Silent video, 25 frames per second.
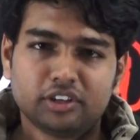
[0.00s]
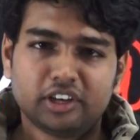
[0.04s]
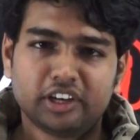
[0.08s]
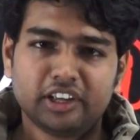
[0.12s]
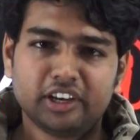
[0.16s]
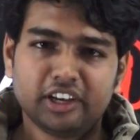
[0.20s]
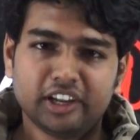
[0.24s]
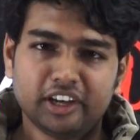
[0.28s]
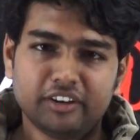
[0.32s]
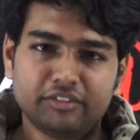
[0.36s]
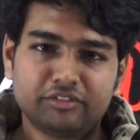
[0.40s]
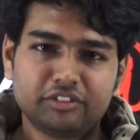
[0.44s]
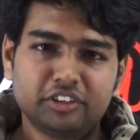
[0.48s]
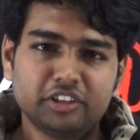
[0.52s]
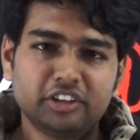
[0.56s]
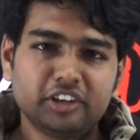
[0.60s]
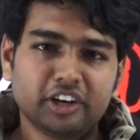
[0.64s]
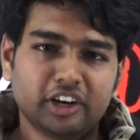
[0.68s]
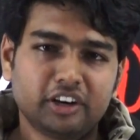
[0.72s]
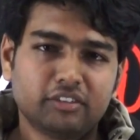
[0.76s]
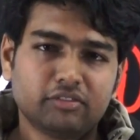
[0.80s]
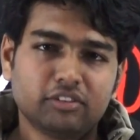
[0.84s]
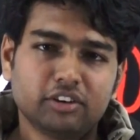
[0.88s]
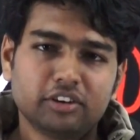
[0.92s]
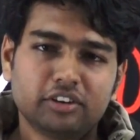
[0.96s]
I left the
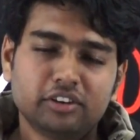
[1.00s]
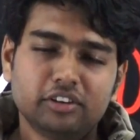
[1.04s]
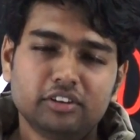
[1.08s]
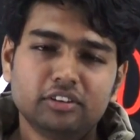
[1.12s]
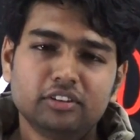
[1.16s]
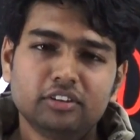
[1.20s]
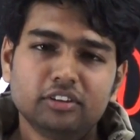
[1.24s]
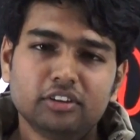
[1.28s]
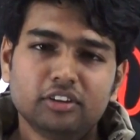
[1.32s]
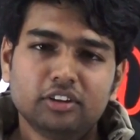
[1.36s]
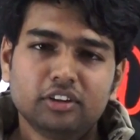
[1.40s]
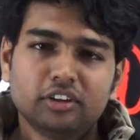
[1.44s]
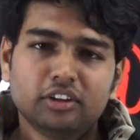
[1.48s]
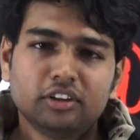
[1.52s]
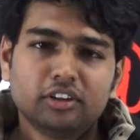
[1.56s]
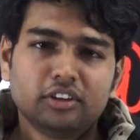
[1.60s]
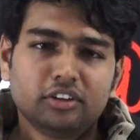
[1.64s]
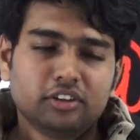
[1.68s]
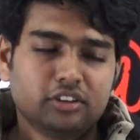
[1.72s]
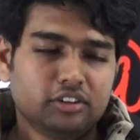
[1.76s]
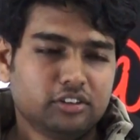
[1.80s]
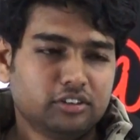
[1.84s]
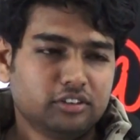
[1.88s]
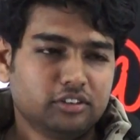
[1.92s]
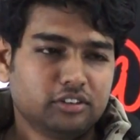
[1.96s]
networking,
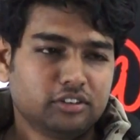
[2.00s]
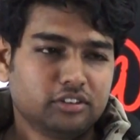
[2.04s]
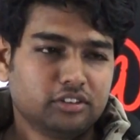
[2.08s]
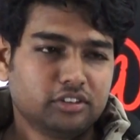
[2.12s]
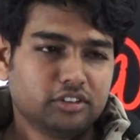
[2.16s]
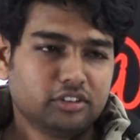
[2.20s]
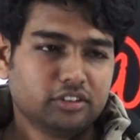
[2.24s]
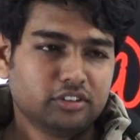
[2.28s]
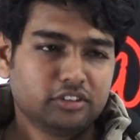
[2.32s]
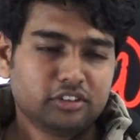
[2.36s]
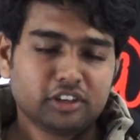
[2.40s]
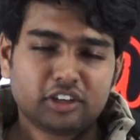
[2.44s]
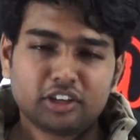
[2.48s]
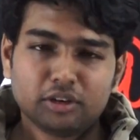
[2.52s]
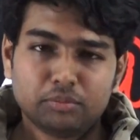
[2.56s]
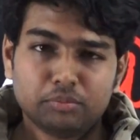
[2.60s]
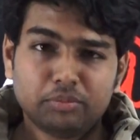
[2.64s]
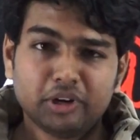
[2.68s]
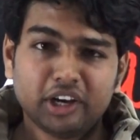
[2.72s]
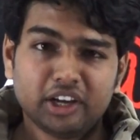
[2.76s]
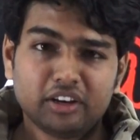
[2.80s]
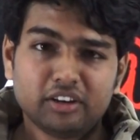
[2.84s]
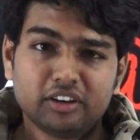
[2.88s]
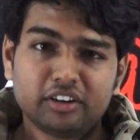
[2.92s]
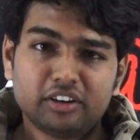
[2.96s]
the
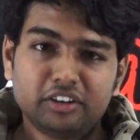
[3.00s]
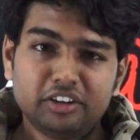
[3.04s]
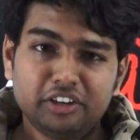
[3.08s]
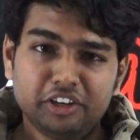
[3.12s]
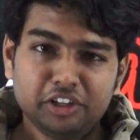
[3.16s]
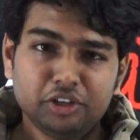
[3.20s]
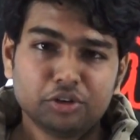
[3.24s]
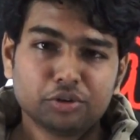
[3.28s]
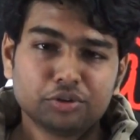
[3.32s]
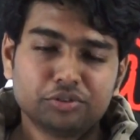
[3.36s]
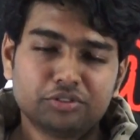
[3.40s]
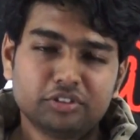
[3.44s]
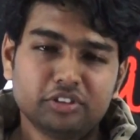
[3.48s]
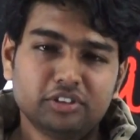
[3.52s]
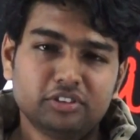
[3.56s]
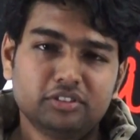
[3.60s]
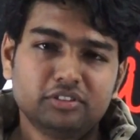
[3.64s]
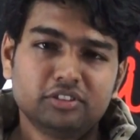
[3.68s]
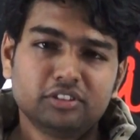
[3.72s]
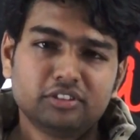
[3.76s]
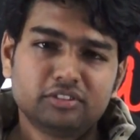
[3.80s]
compiler, POC.